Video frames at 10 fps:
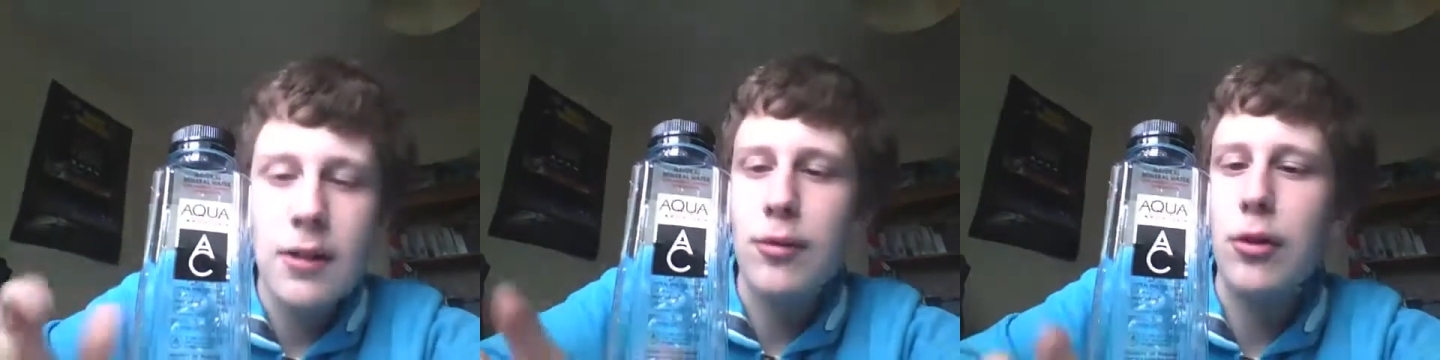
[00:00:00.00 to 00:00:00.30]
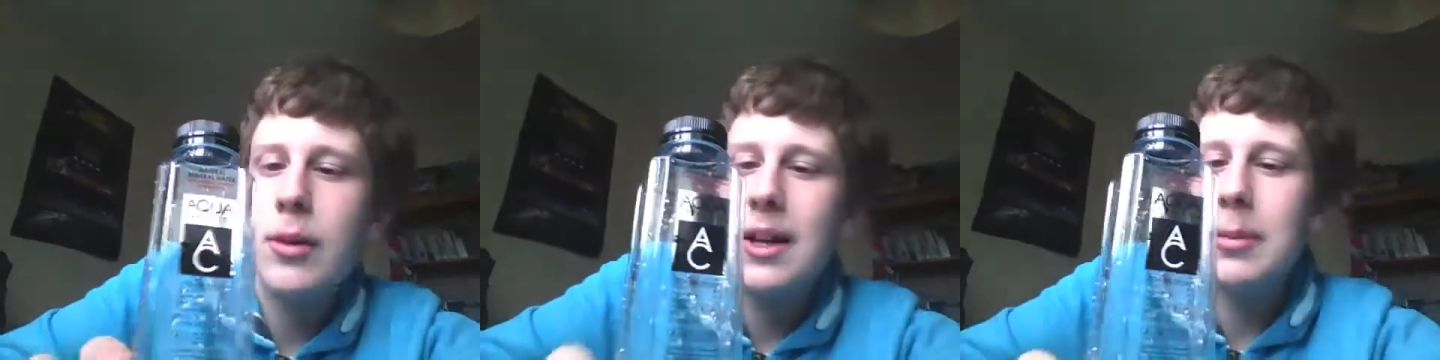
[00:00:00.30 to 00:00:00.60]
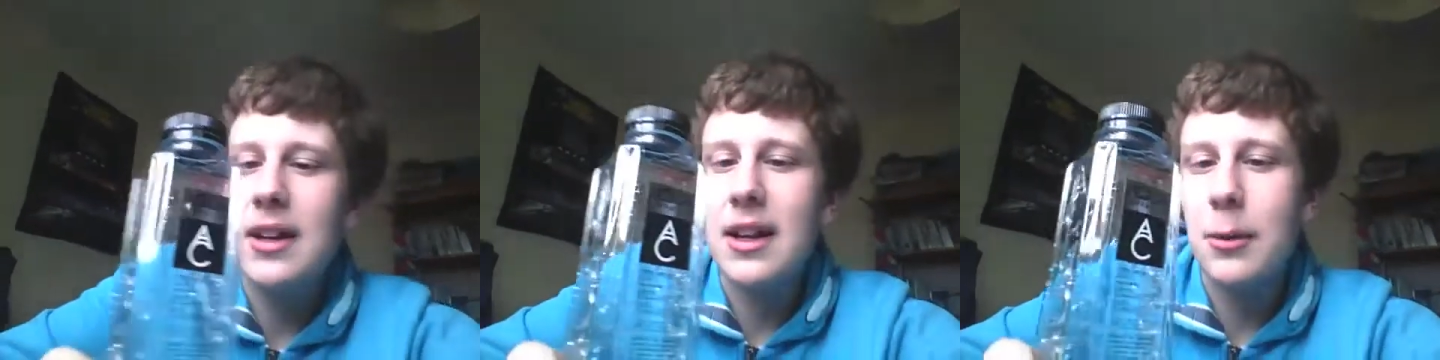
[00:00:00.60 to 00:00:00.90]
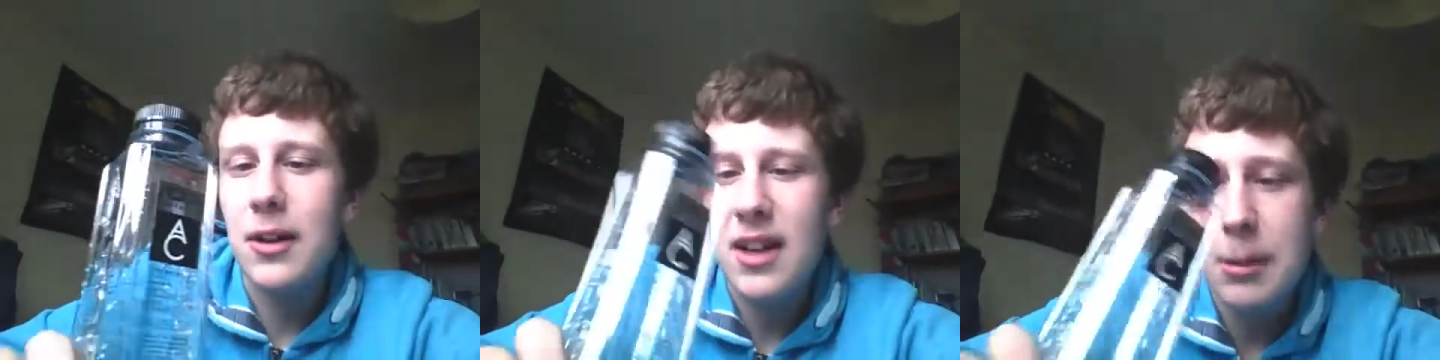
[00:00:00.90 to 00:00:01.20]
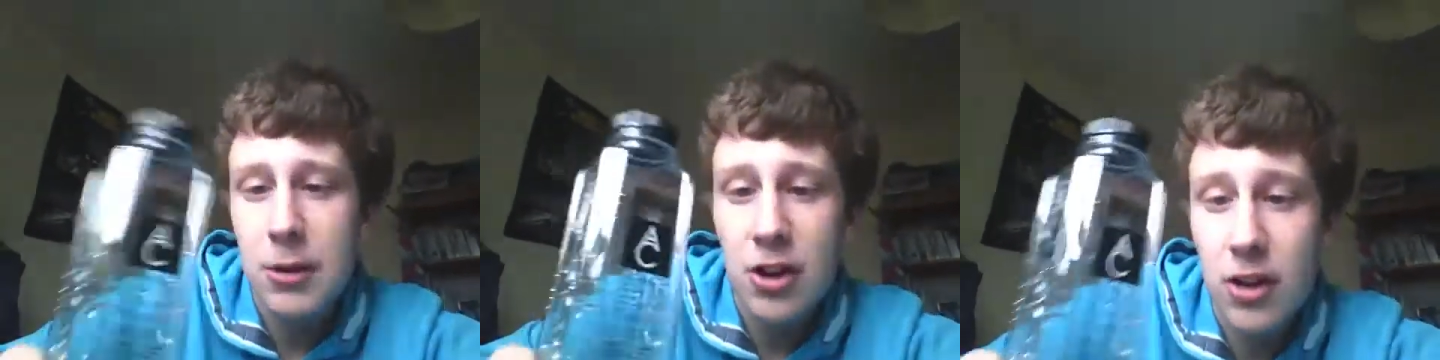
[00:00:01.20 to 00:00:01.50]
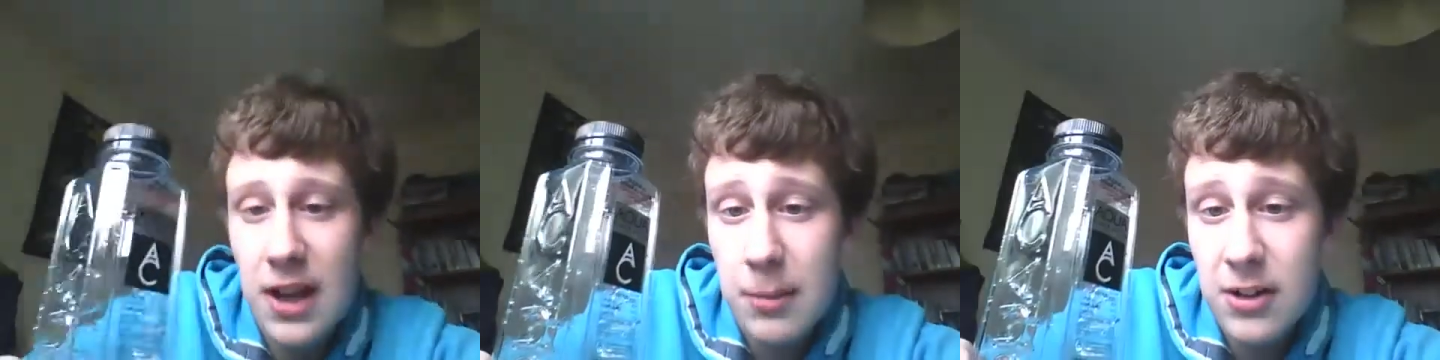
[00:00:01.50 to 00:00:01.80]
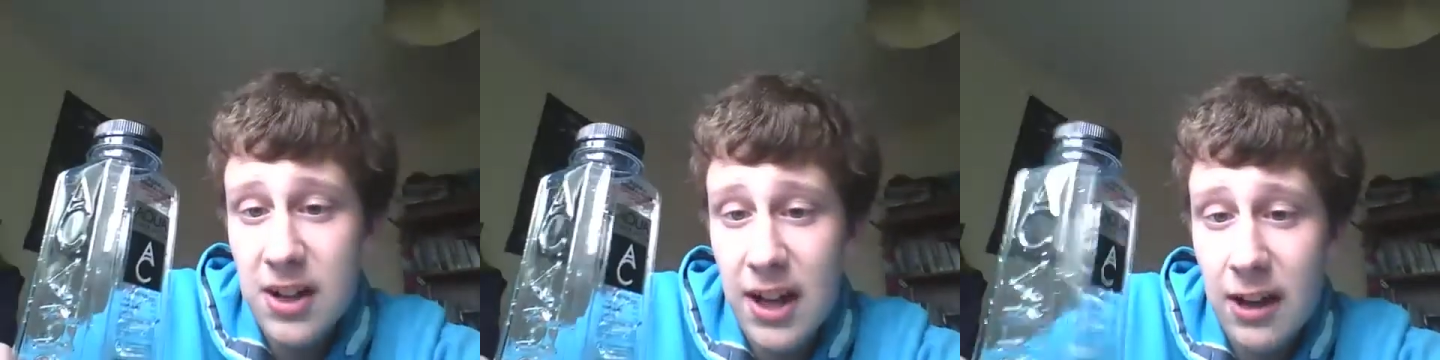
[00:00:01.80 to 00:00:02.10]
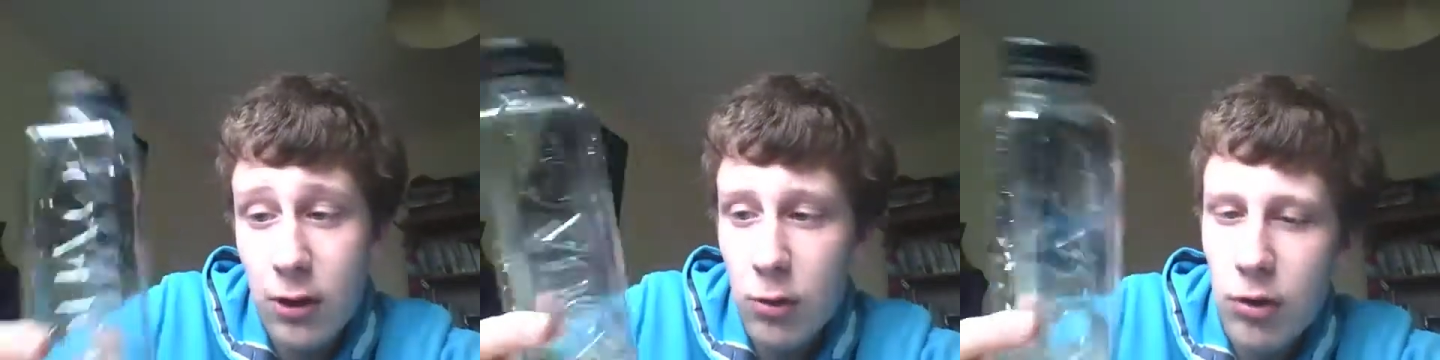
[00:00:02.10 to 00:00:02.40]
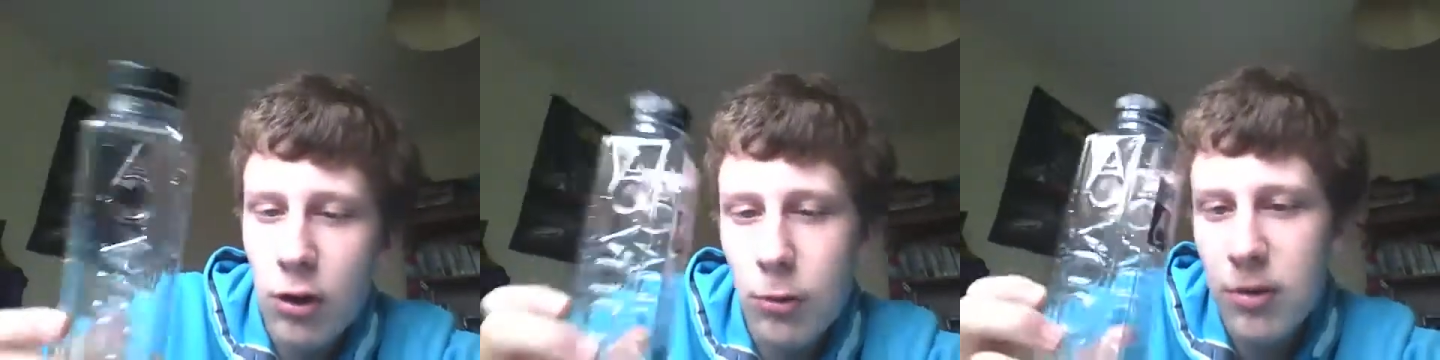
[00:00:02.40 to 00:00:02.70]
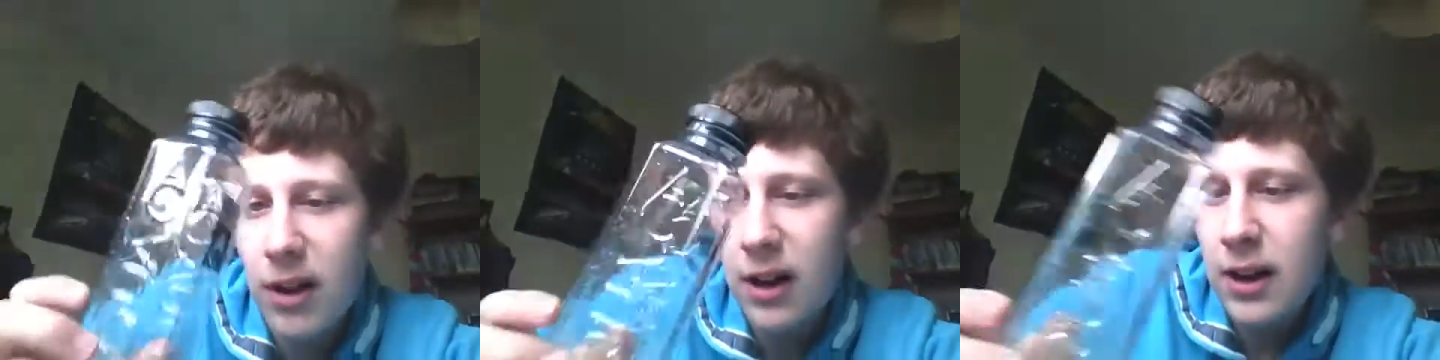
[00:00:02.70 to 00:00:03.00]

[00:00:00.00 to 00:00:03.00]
for a wee bit anyway, to keep you, keep you tided over, hopefully.